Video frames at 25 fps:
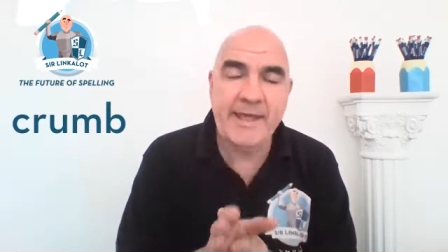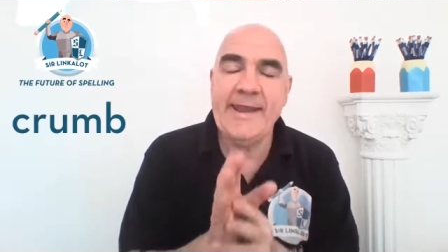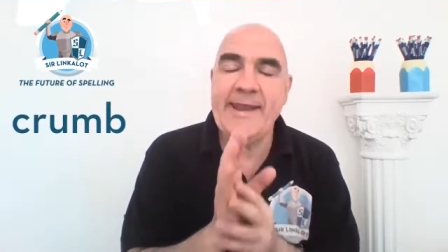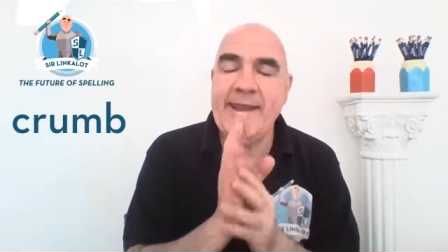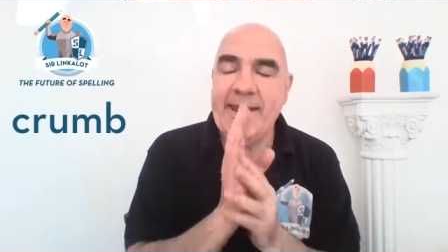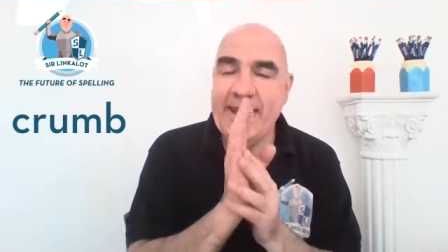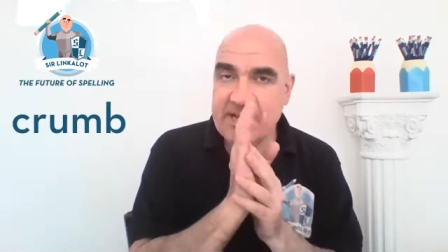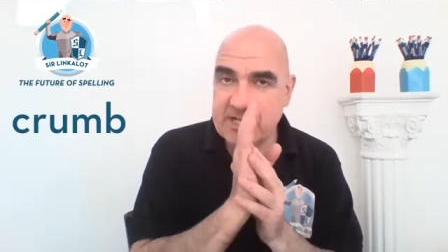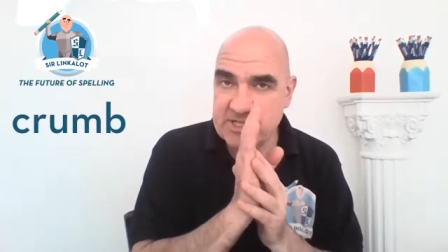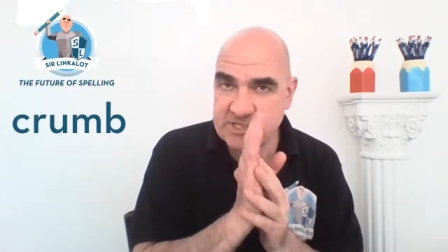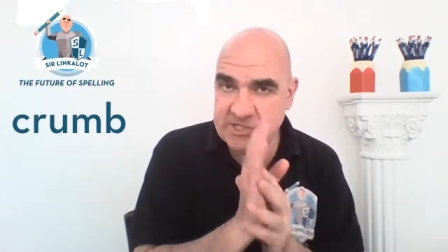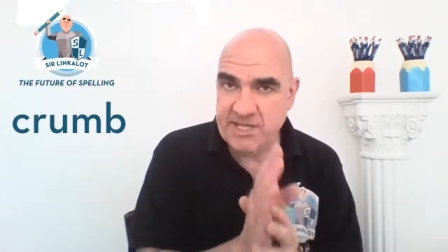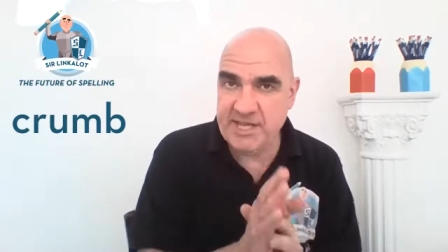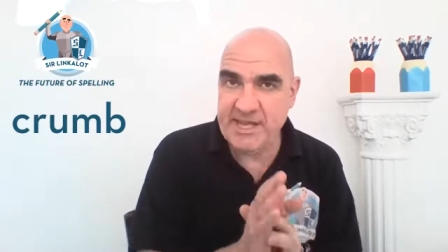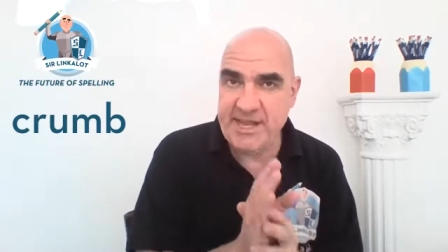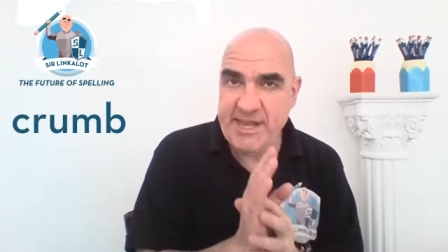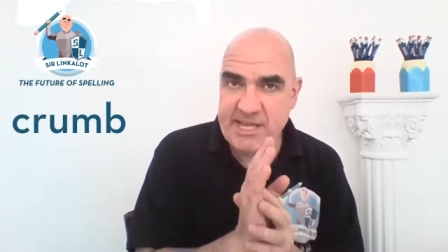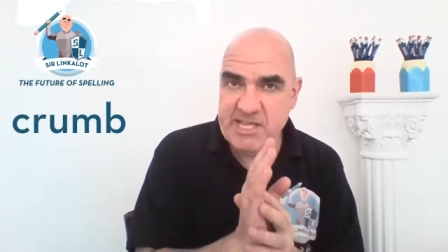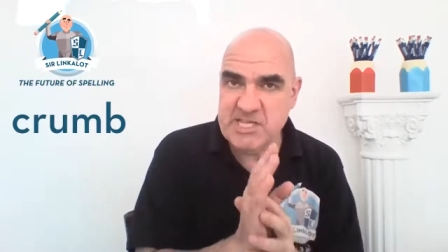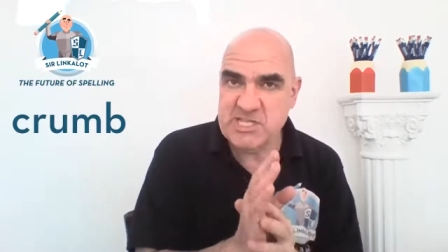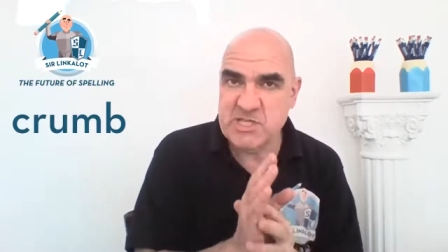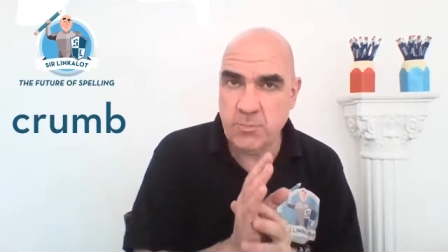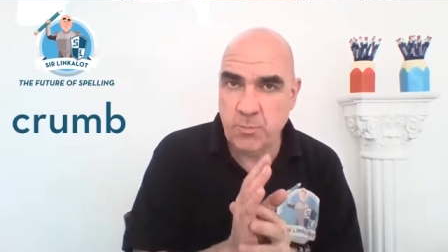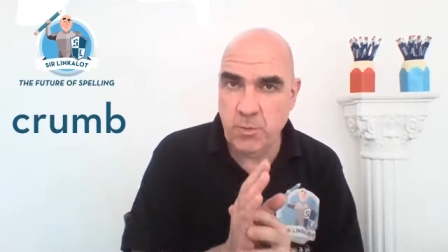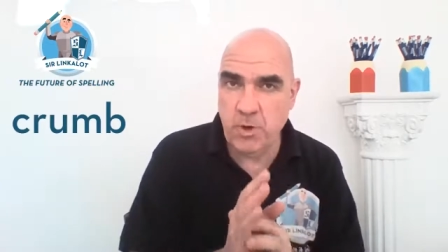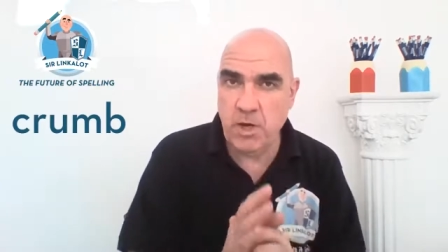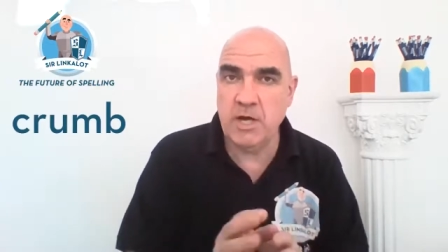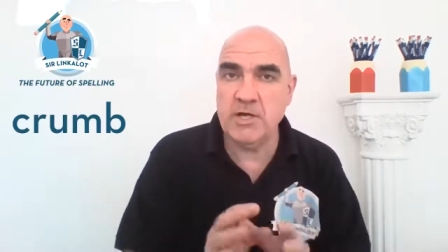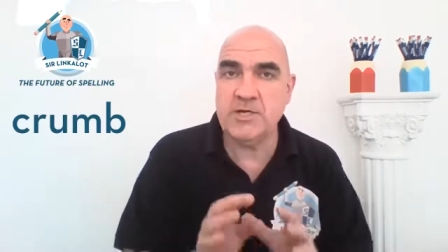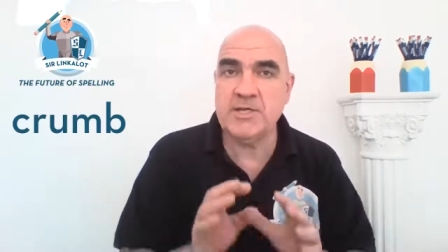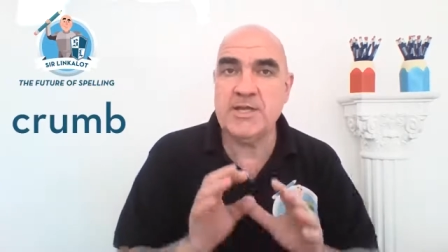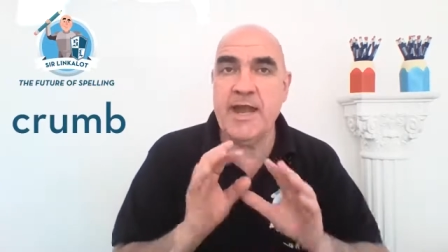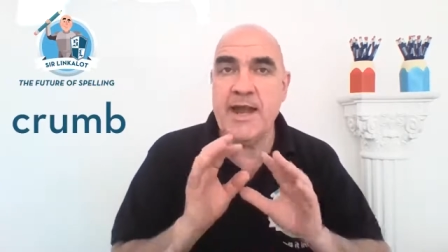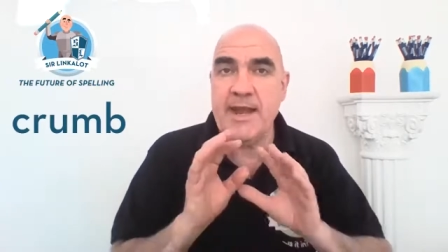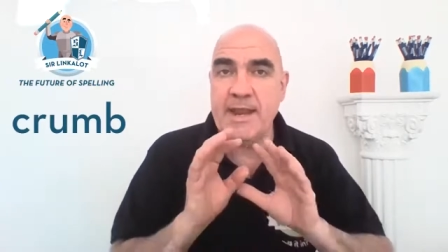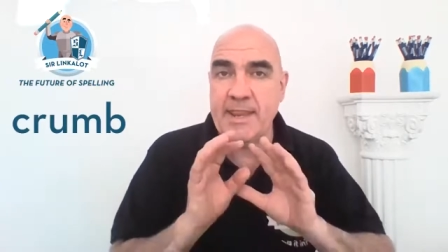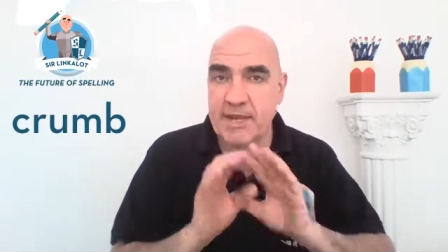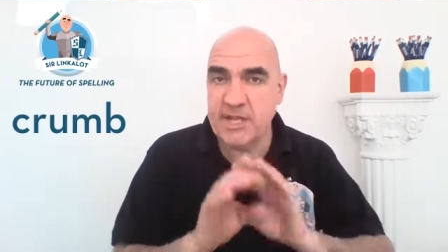next to easy word
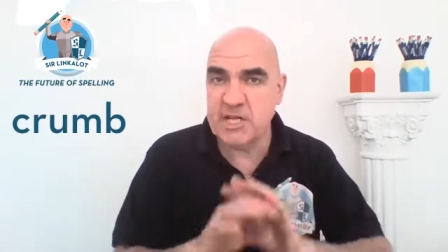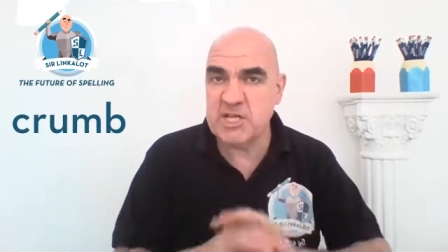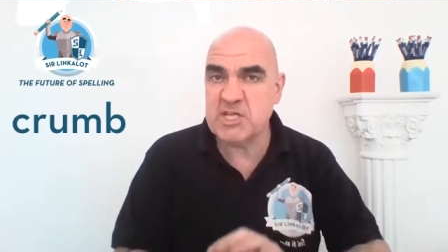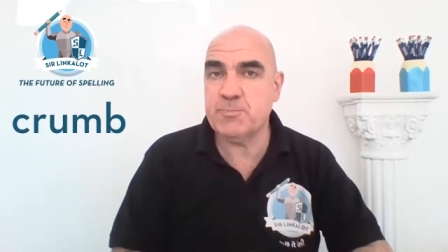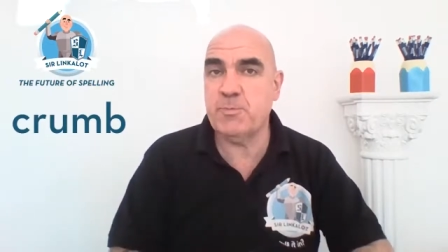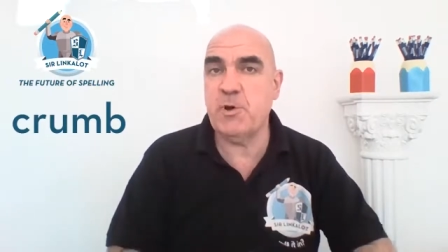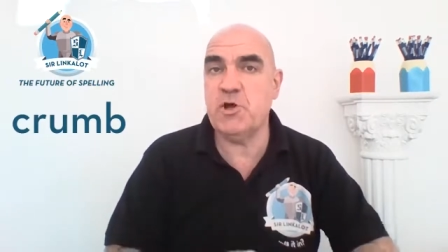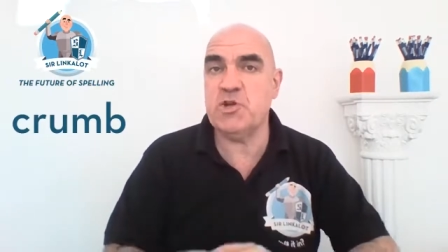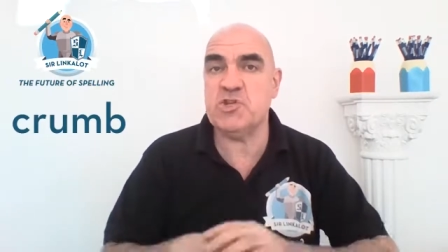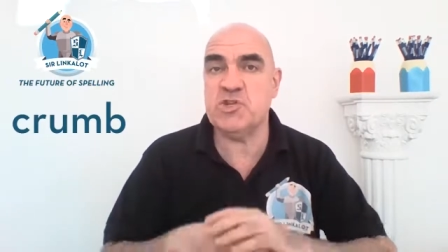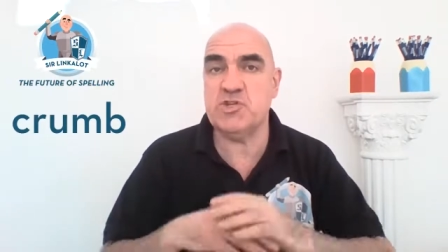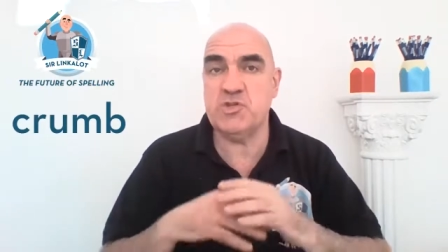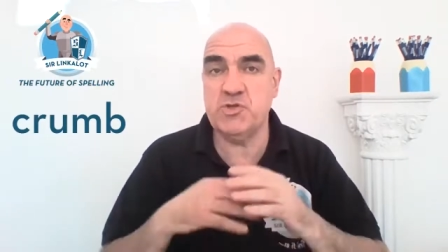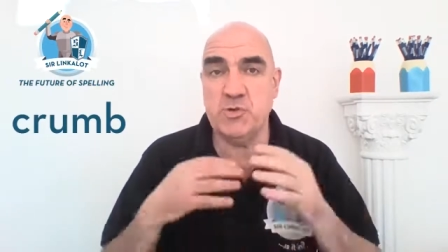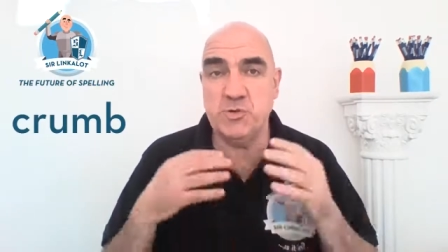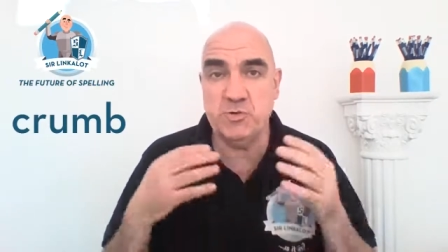in an expression